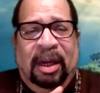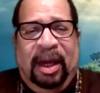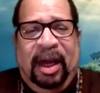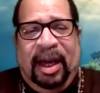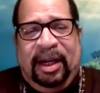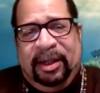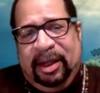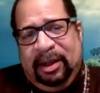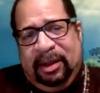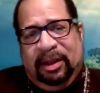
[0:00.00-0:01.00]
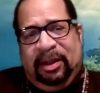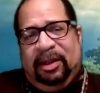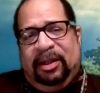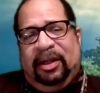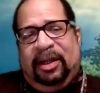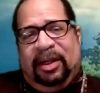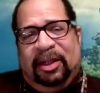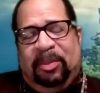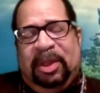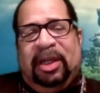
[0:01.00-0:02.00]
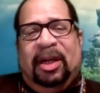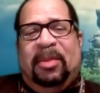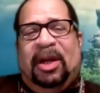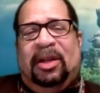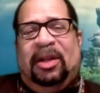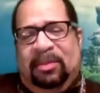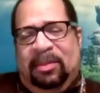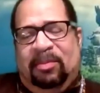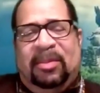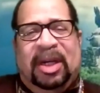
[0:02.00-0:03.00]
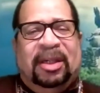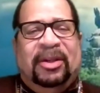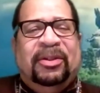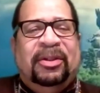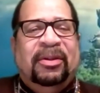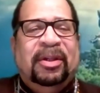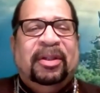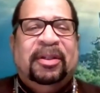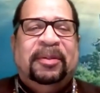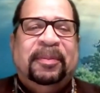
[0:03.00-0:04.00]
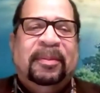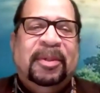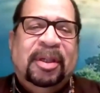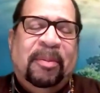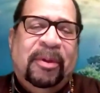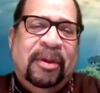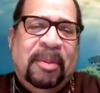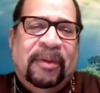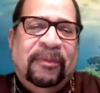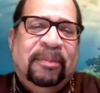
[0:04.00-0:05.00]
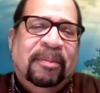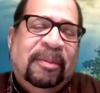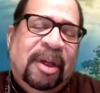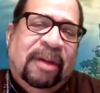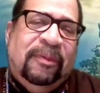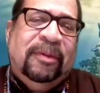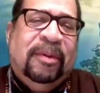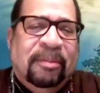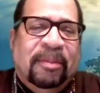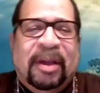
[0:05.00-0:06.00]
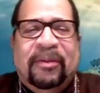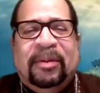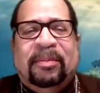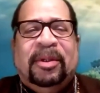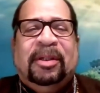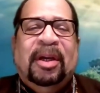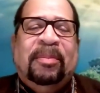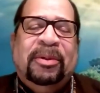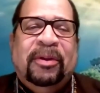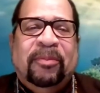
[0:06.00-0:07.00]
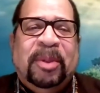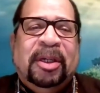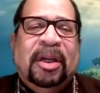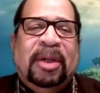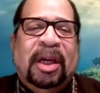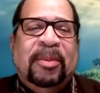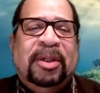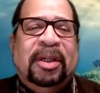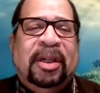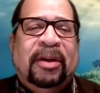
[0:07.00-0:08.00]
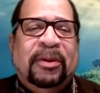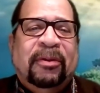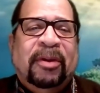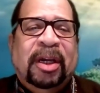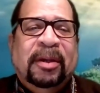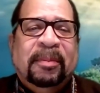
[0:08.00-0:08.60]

And speaking about my close students, some of them I have a couple who have become lamas in their own right.